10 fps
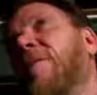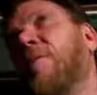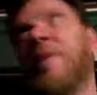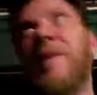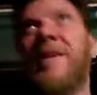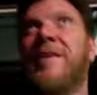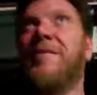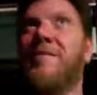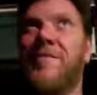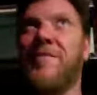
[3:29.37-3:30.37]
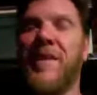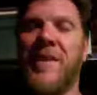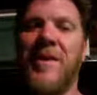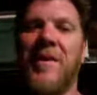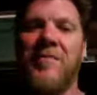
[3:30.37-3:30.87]
believe
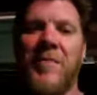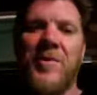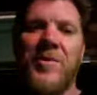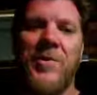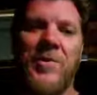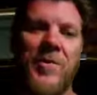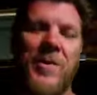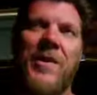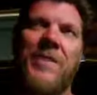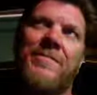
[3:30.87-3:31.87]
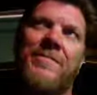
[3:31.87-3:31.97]
the official story